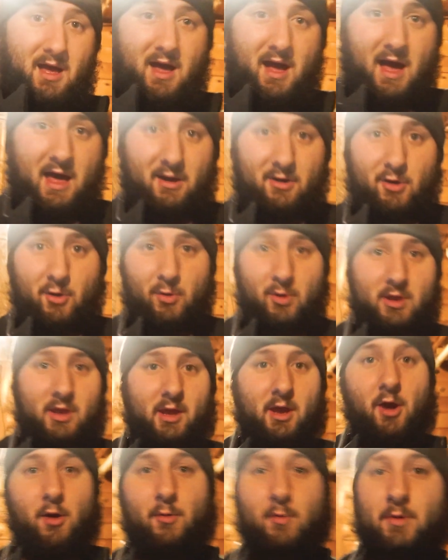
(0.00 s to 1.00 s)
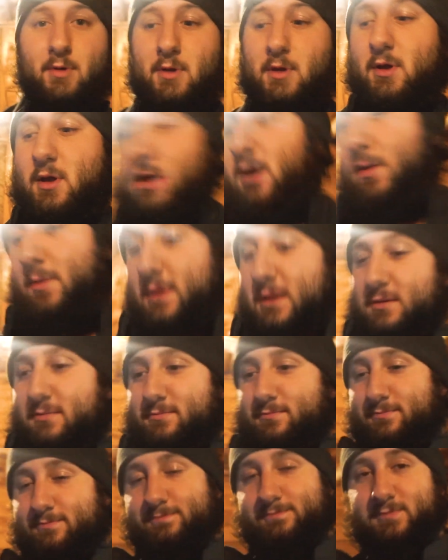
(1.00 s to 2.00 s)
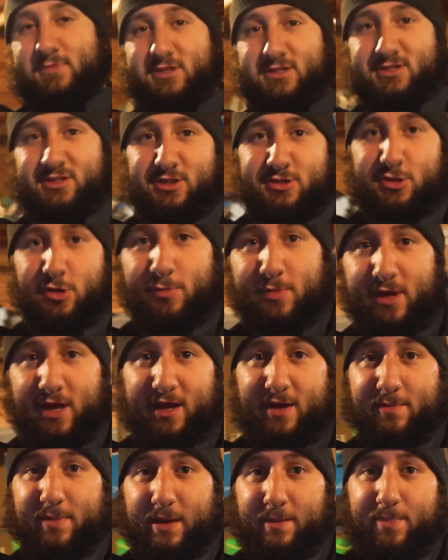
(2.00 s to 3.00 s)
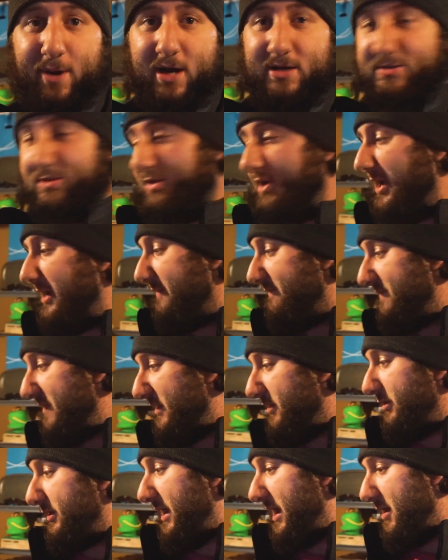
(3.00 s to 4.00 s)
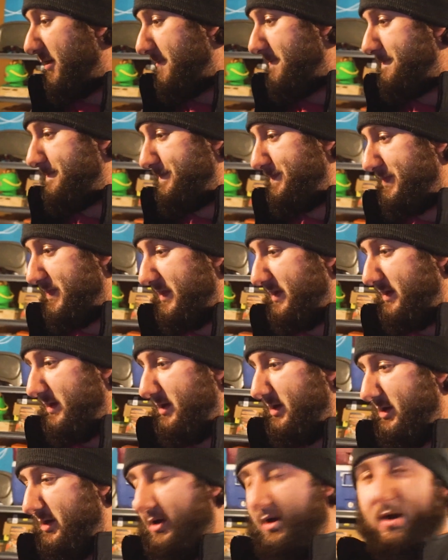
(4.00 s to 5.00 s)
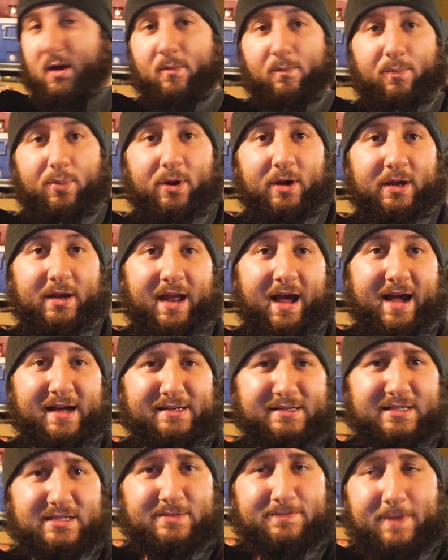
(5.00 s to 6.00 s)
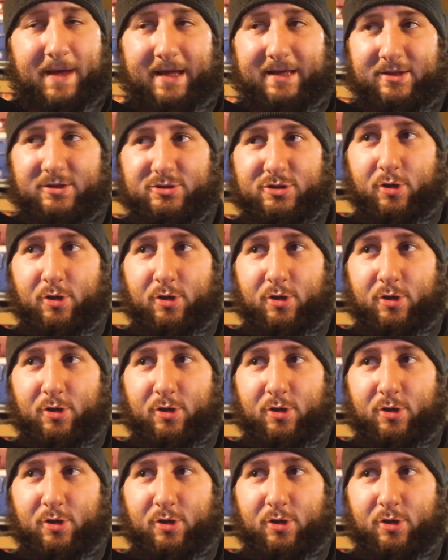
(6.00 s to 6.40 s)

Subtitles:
I don't know where they go. I mean, it's just gonna be like a big puzzle and I can figure it out. But I suspect there's